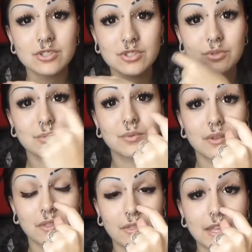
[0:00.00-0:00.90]
to
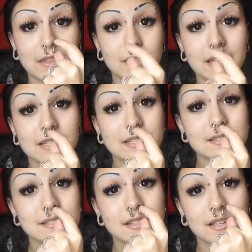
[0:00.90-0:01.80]
the
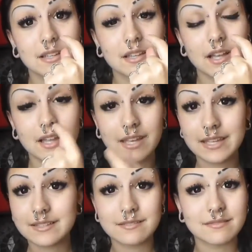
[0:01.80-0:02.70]
thickness
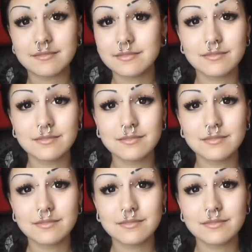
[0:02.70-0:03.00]
in